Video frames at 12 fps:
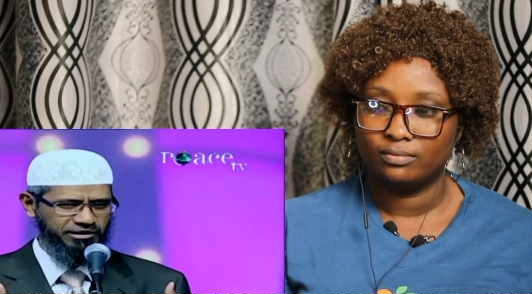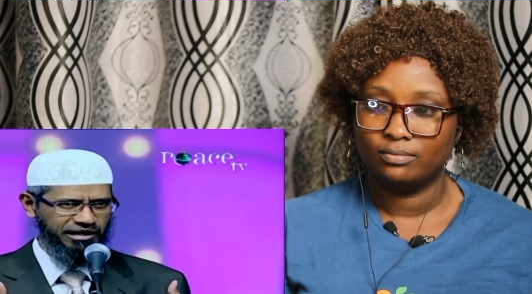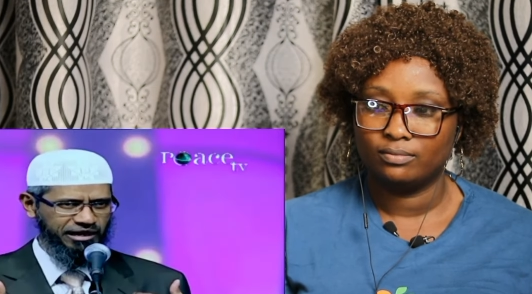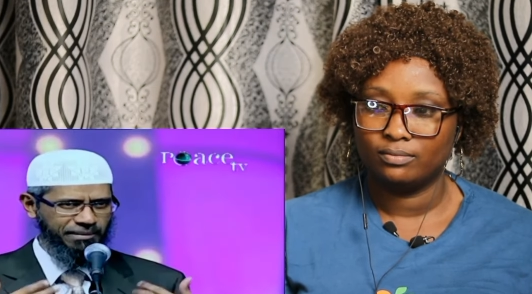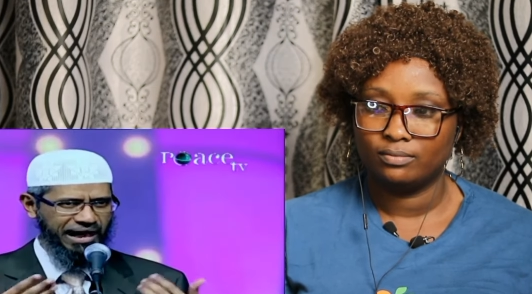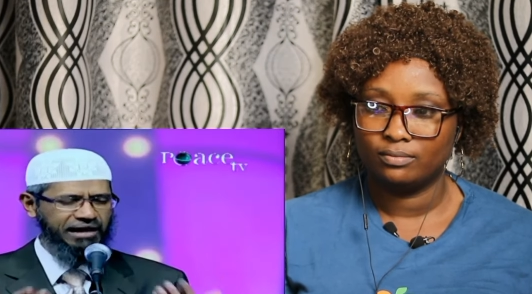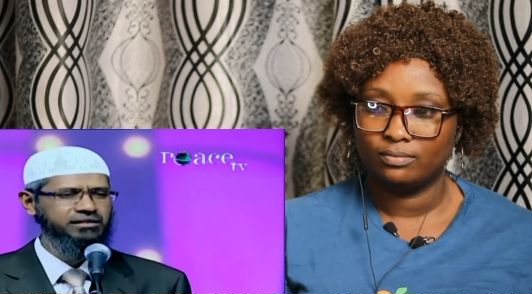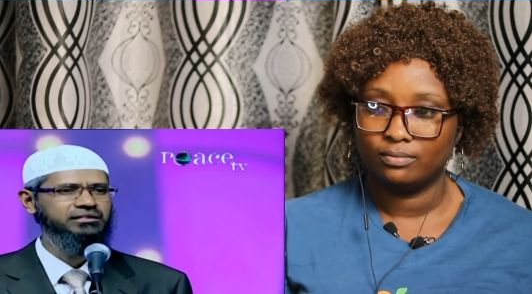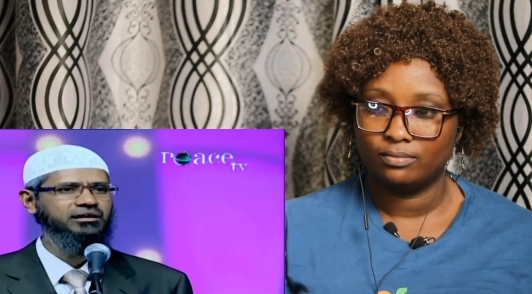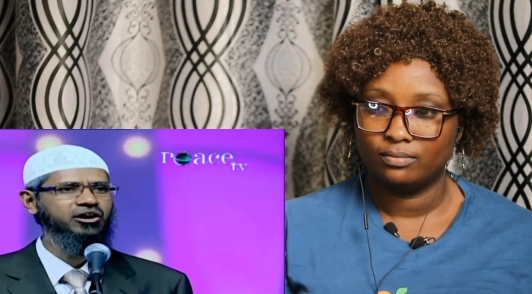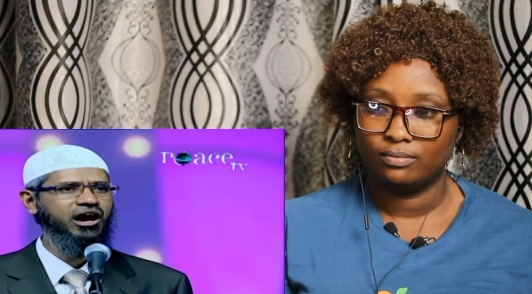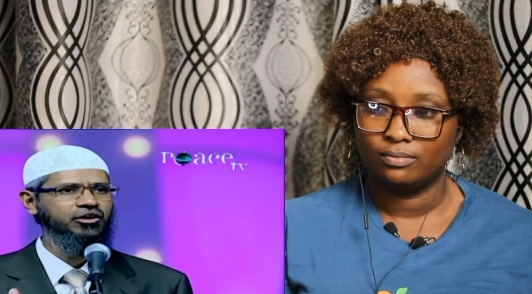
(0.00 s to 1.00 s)
Speaker 1: hear my answer
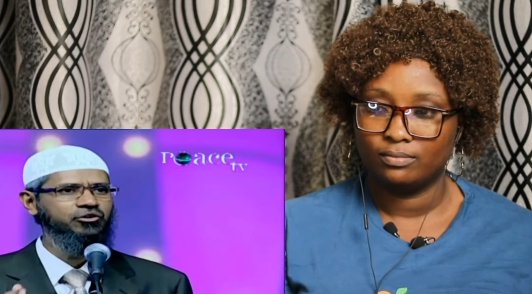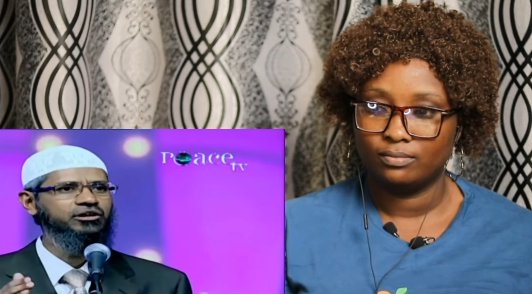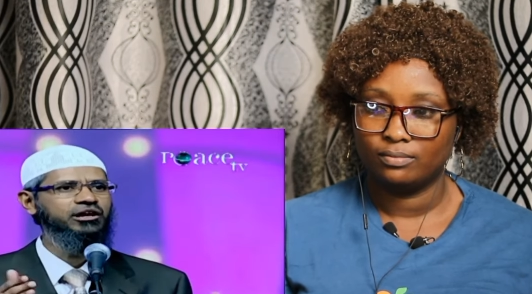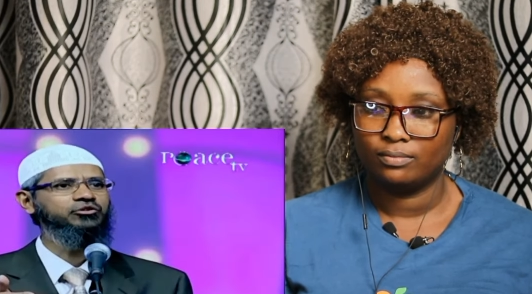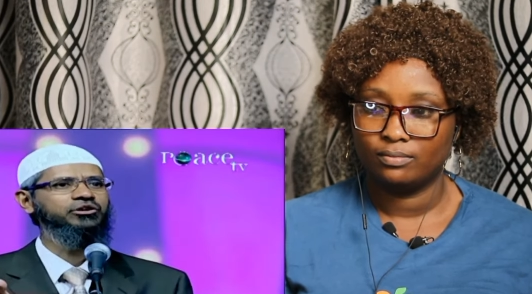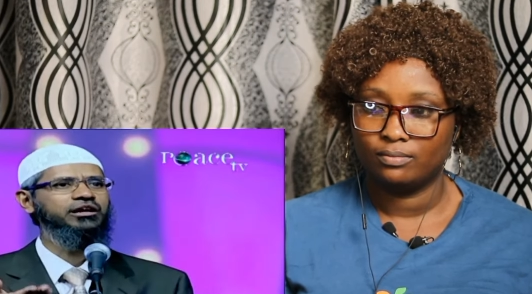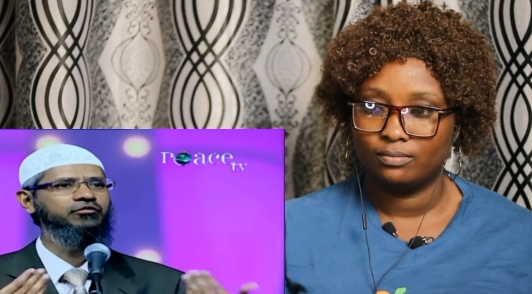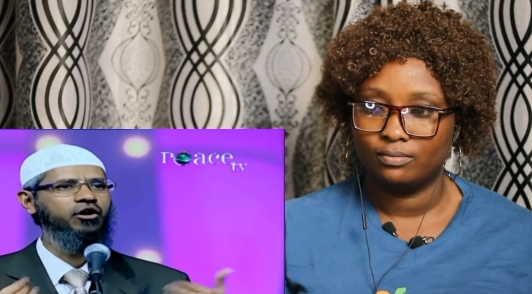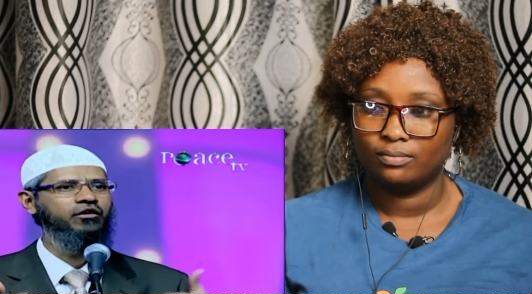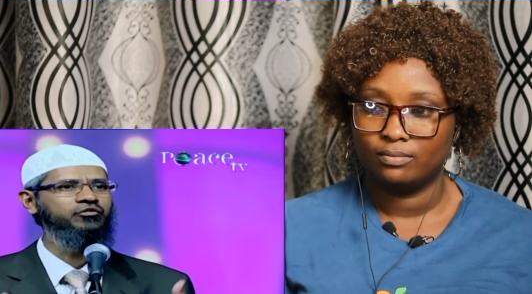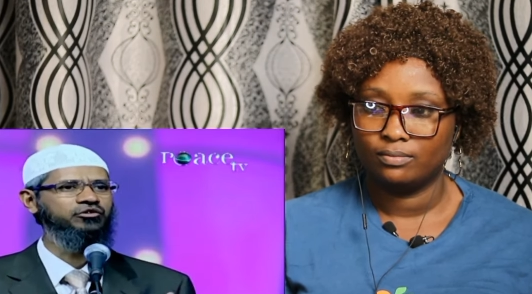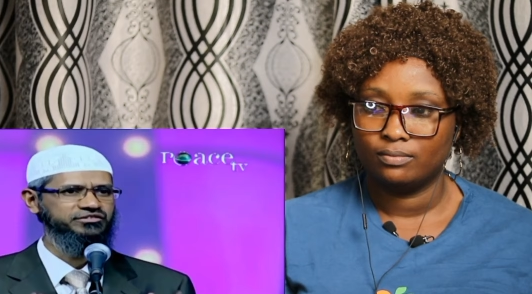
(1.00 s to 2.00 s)
or are you here to give your
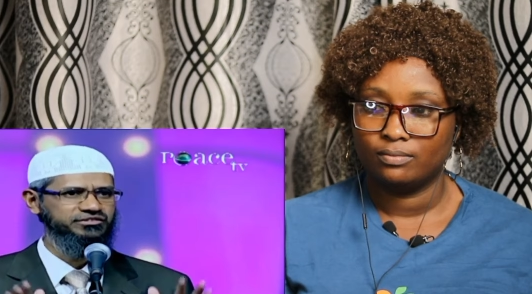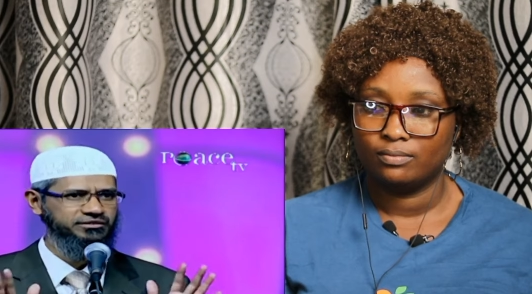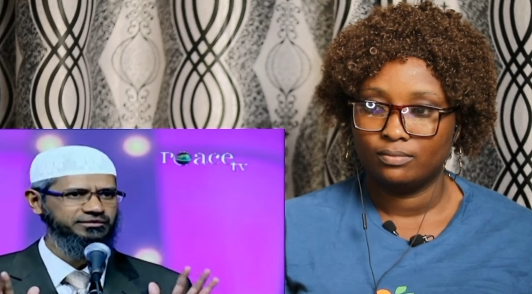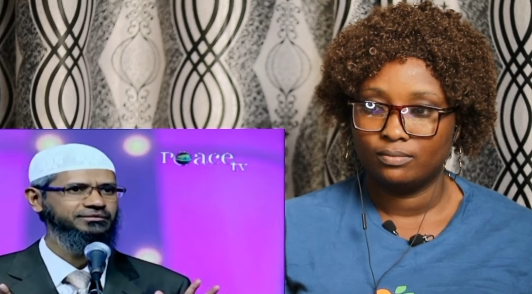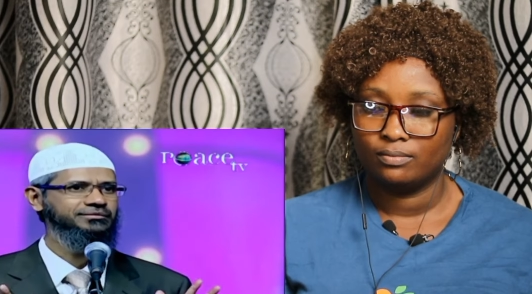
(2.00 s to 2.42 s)
views?